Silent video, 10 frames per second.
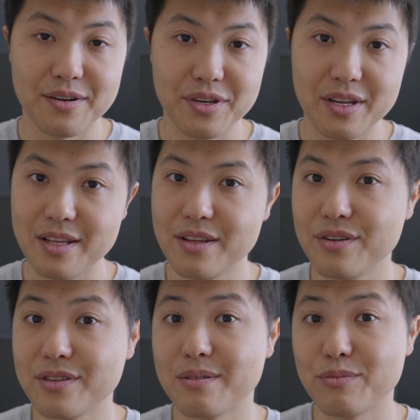You can either
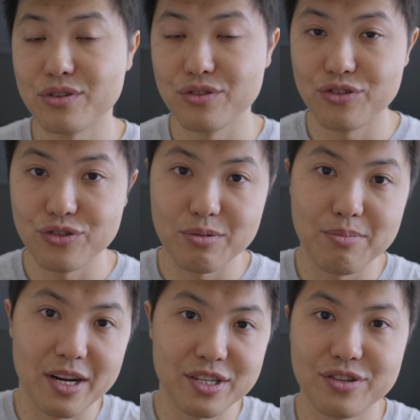use them to draw
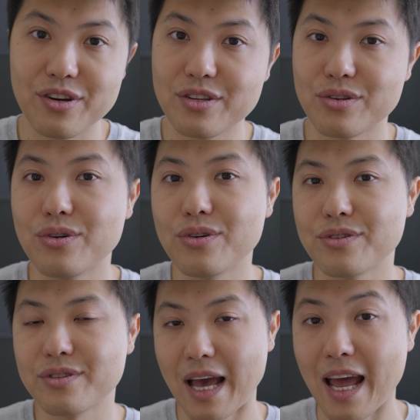brush strokes
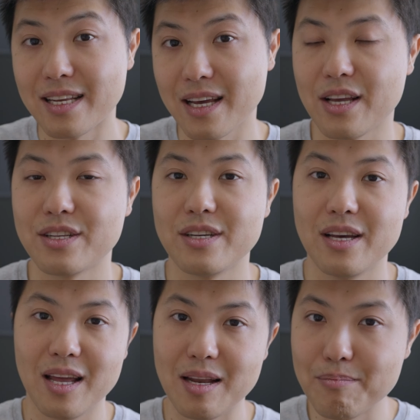or to add texture
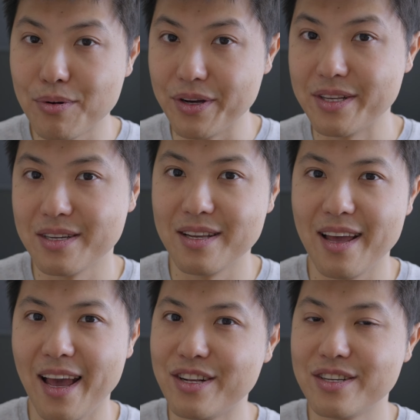and pointed
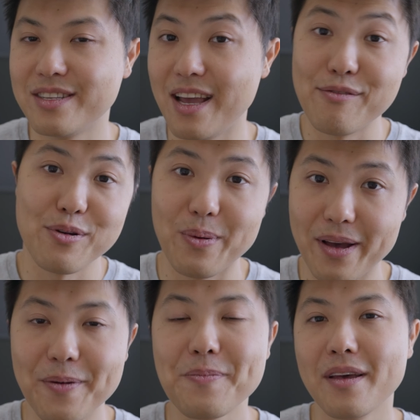edges
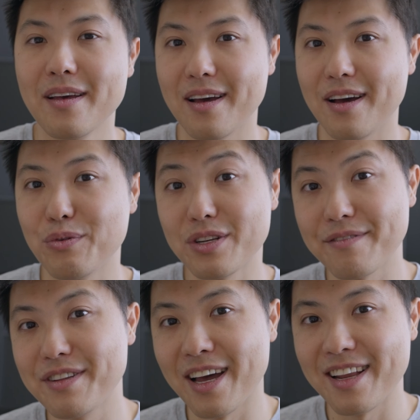everywhere, which
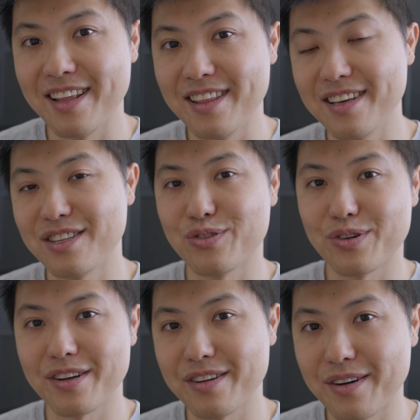I've done in this
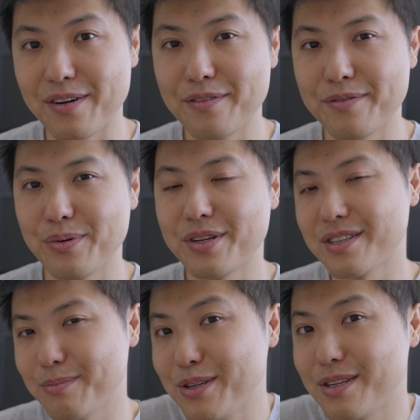drawing of, which
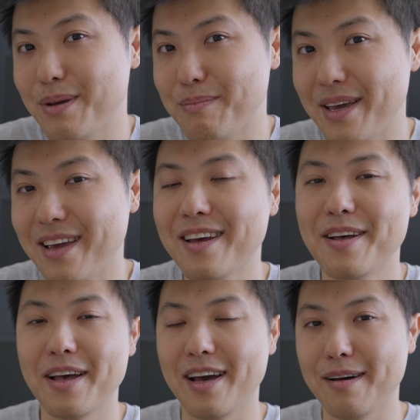is supposed to be me,
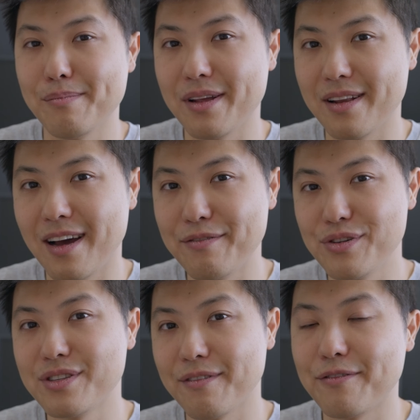but I've
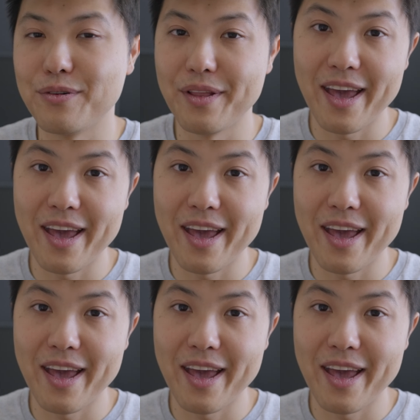used it for the